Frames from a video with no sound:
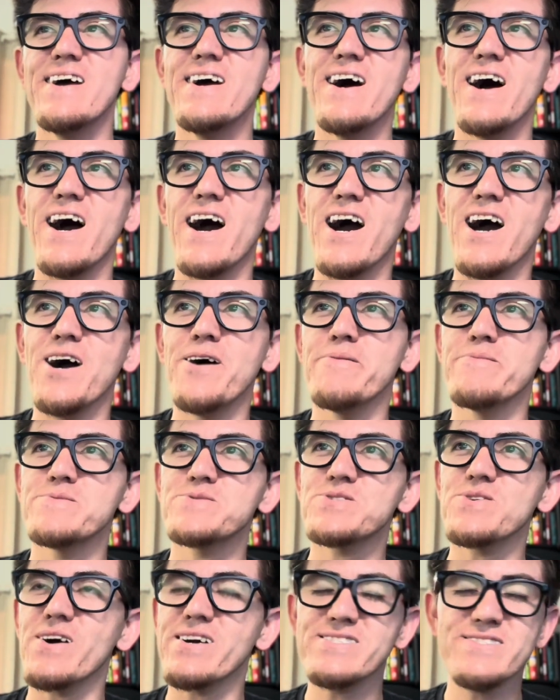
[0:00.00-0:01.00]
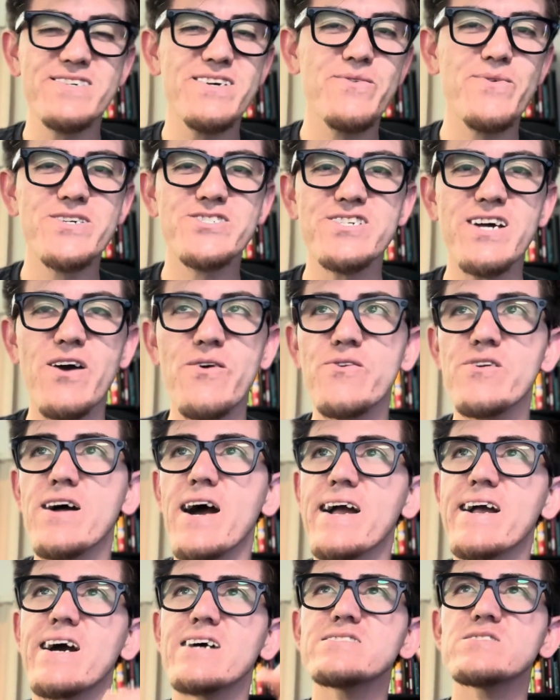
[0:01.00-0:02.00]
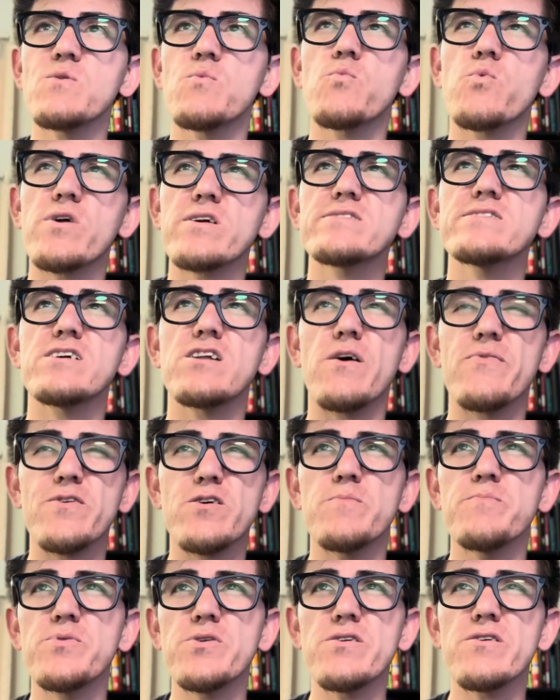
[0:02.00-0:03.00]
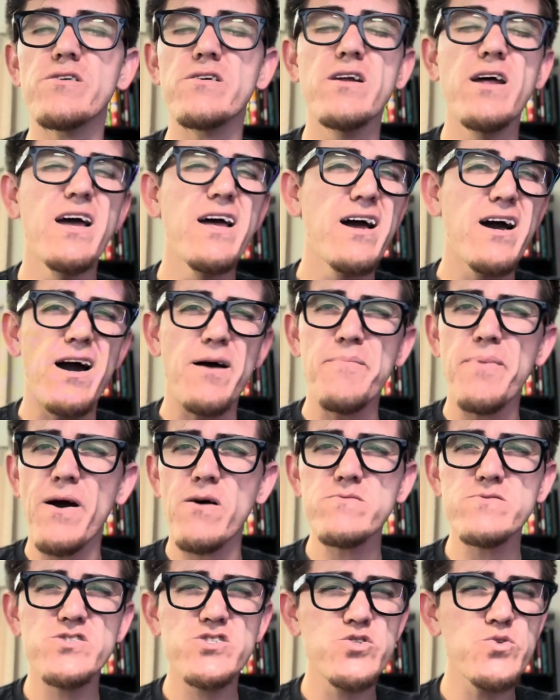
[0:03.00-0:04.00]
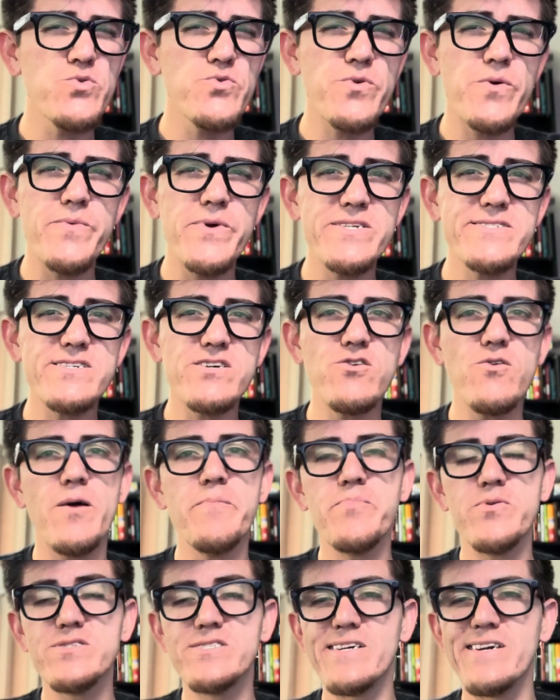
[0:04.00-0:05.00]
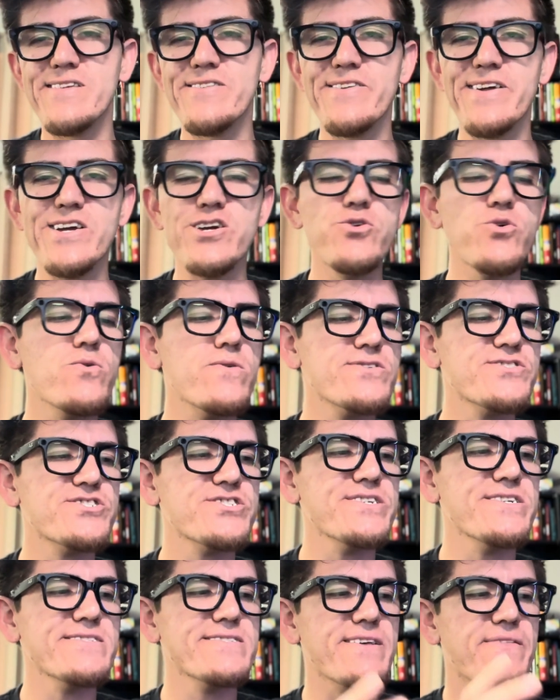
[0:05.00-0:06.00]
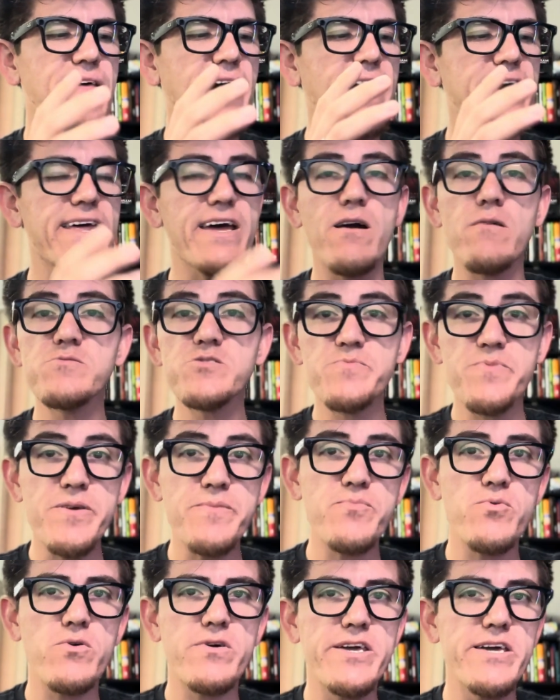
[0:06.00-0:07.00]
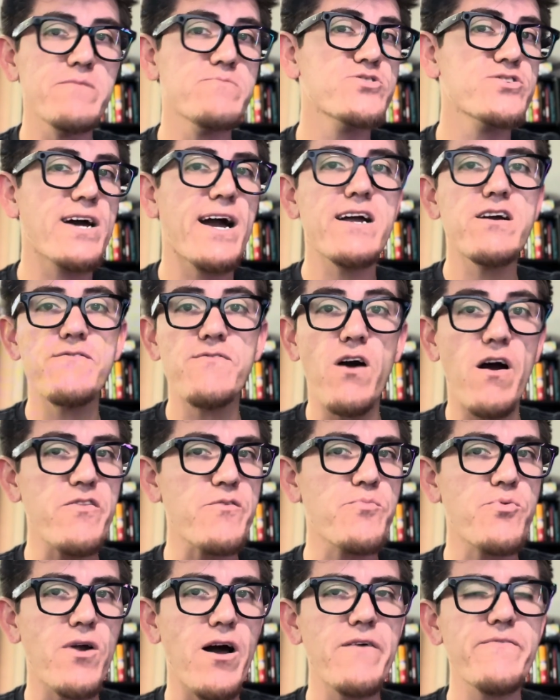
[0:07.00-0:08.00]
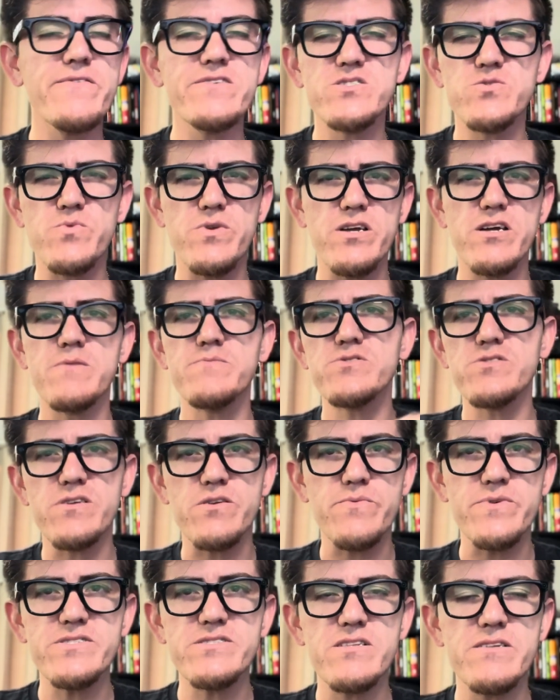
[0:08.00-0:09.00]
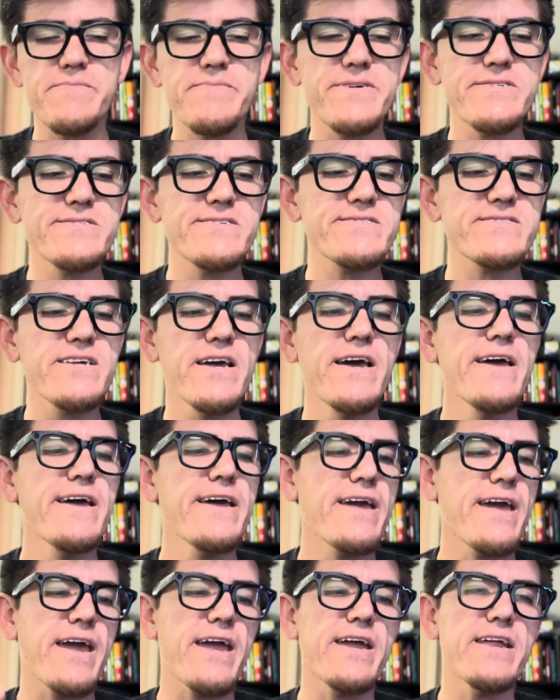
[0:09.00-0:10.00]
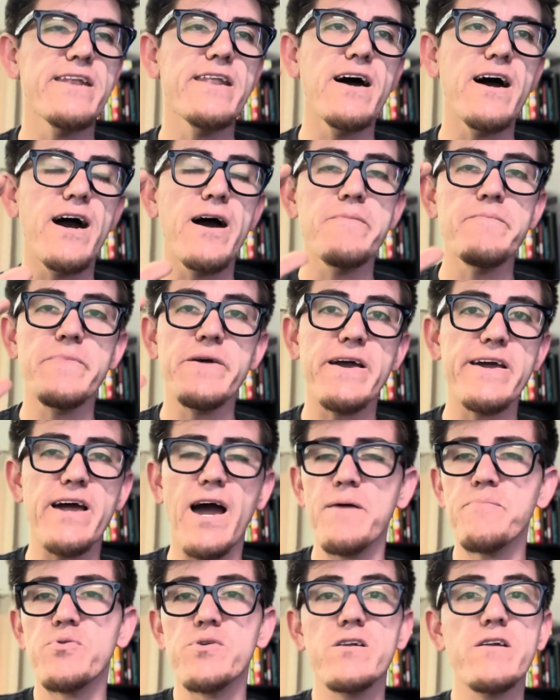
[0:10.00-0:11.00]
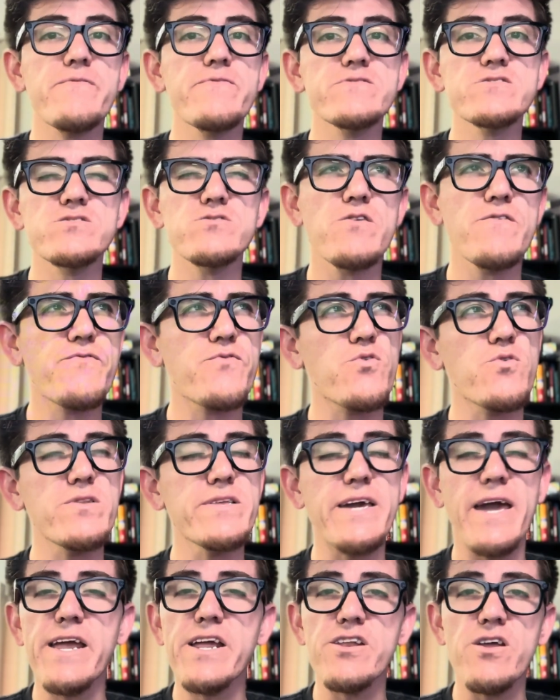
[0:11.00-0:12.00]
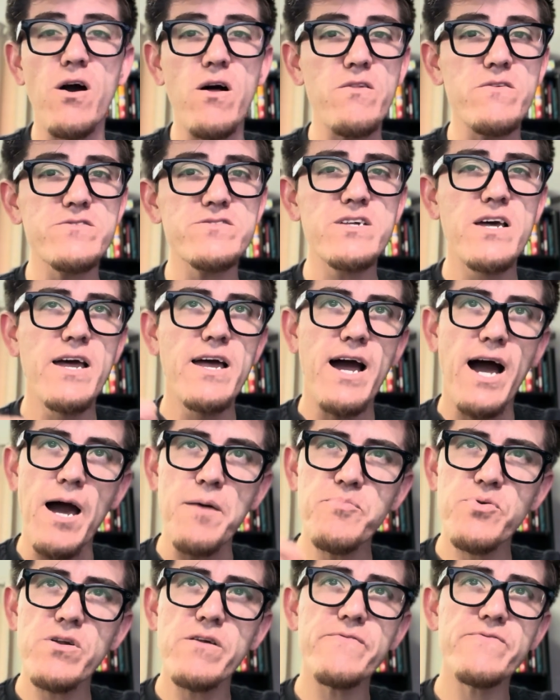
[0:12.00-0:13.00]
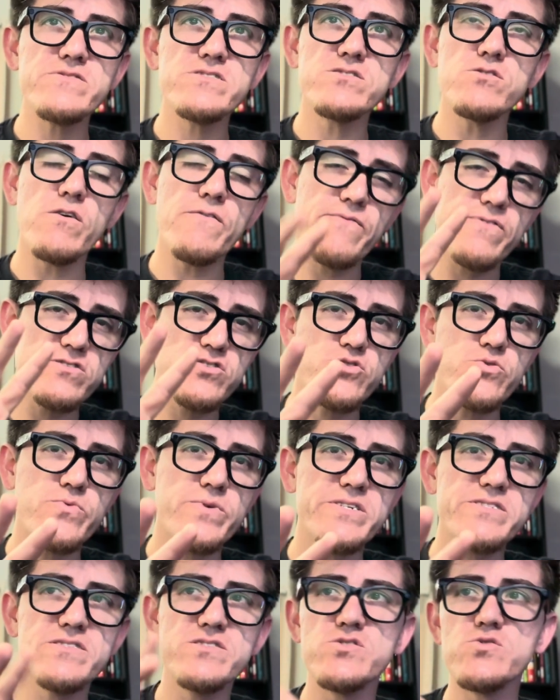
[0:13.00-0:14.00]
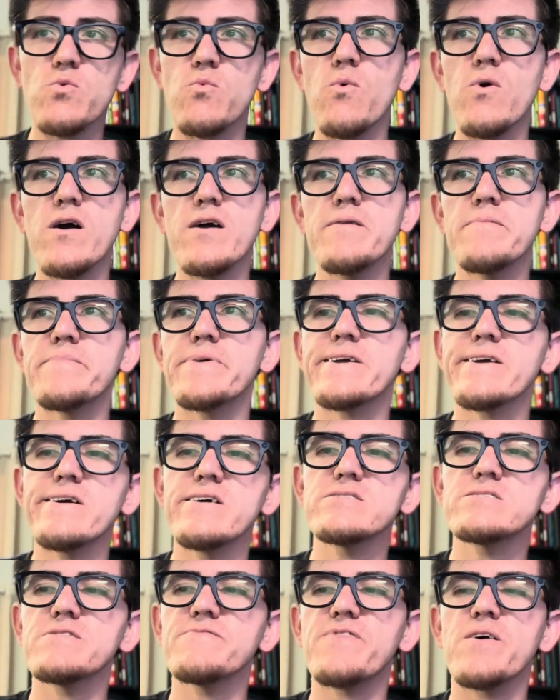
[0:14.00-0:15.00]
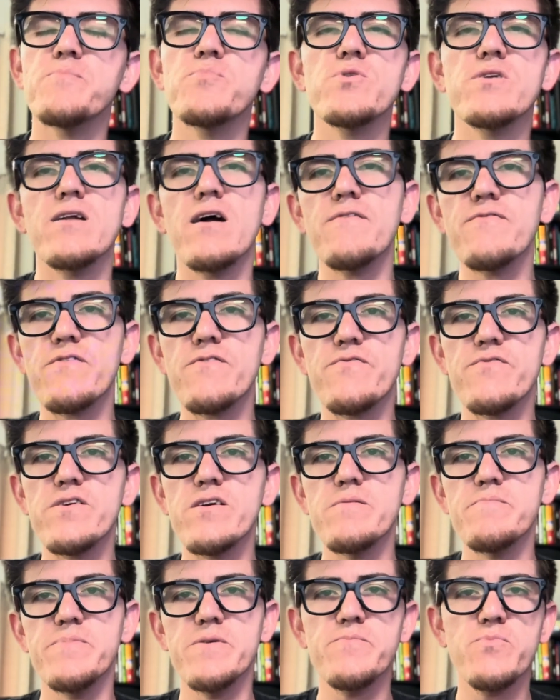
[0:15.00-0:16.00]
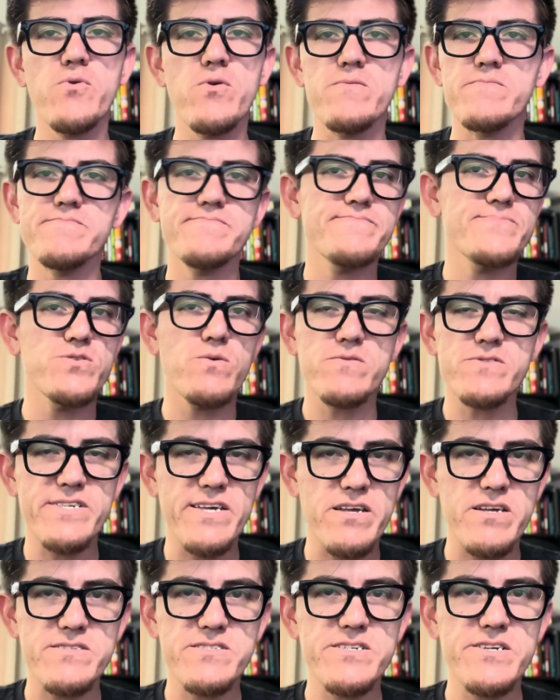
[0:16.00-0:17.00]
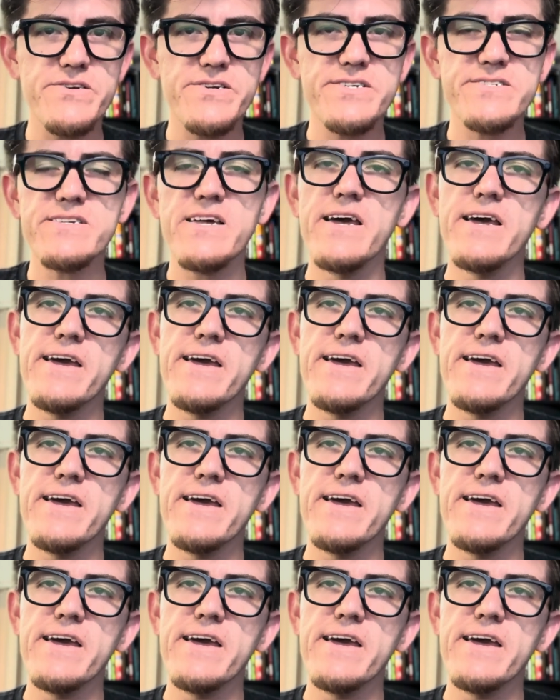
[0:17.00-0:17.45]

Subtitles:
So I took a quick shower. I got some work done on the computer. About 2-3 weeks ago, I put together a Google Sheet that helps people keep track of all the profits when it comes to their reselling business. And I put it up for sale for only $8. I put it up for sale for 2 reasons. One, because if I put it out for free, people don't take it serious.